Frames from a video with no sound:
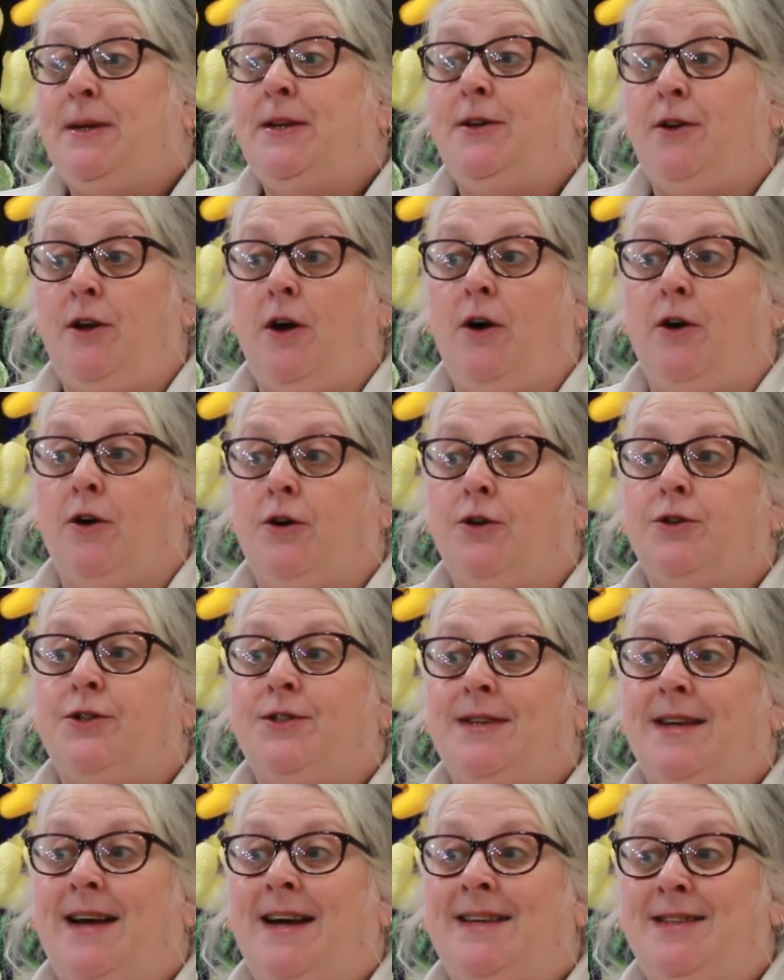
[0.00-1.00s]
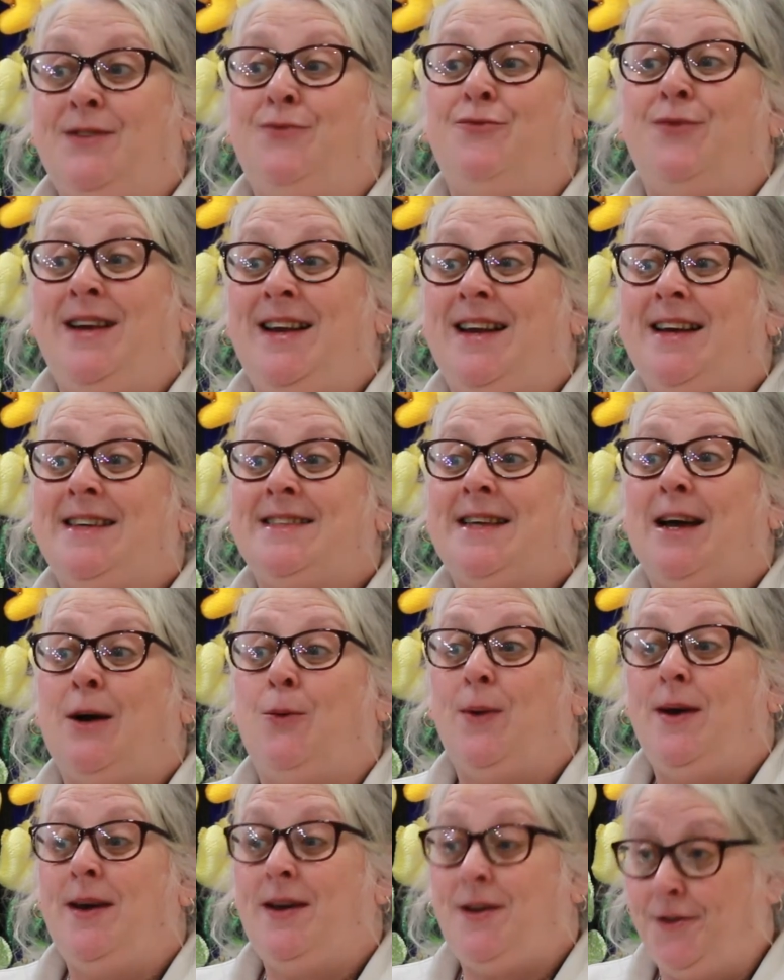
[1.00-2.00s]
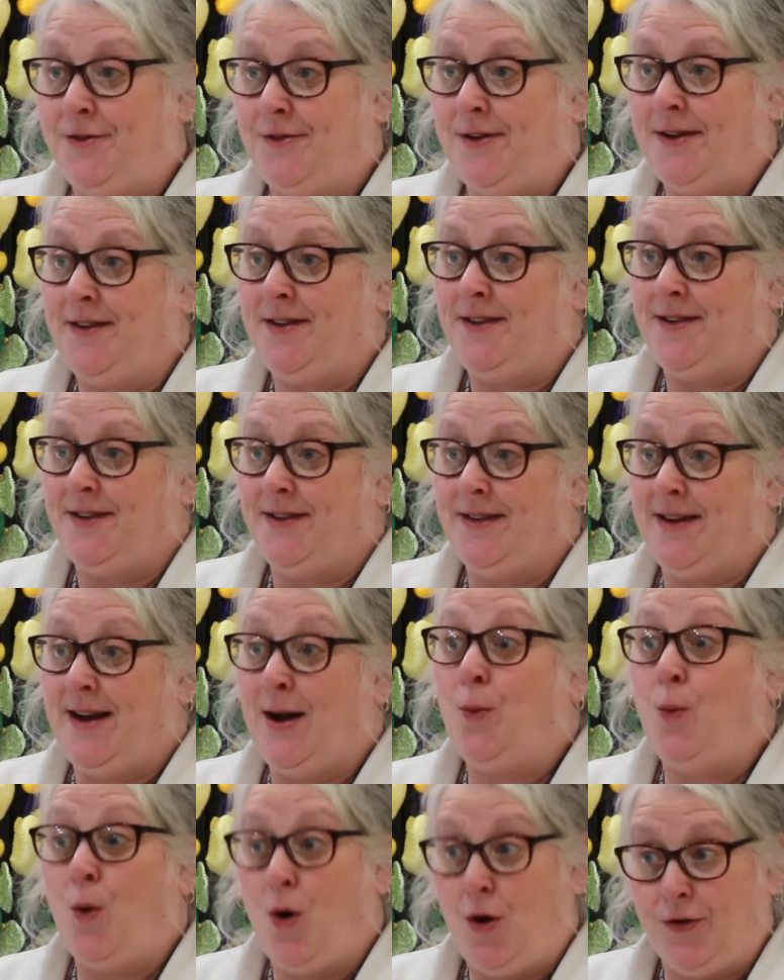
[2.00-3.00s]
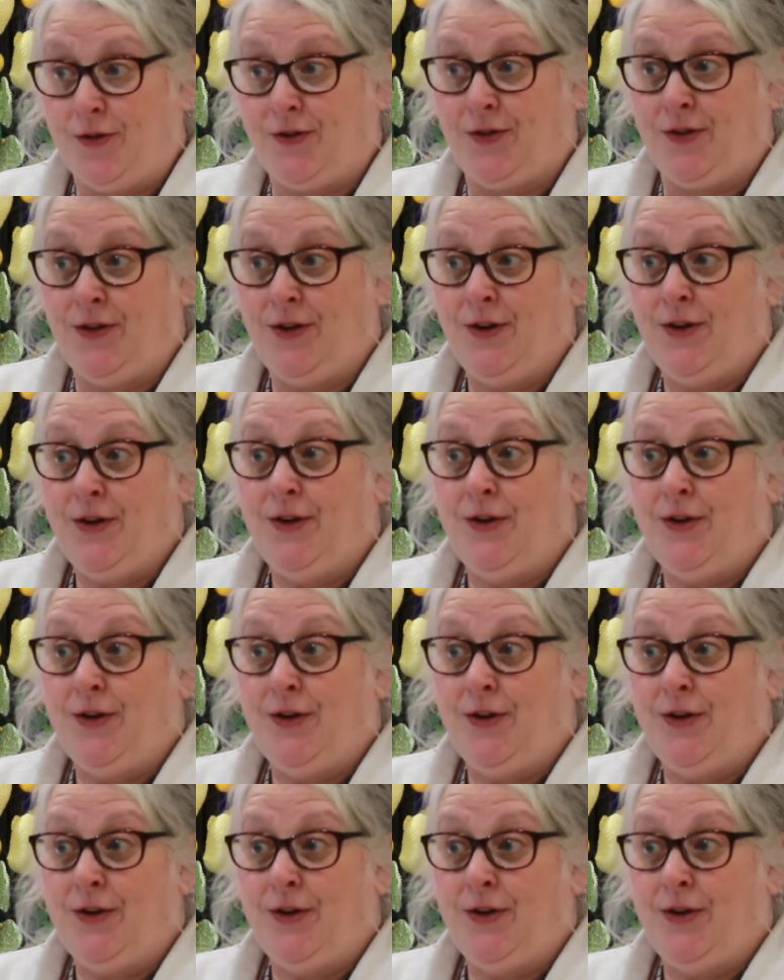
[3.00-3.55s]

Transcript: me in a lot because I didn't realise how ignorant I was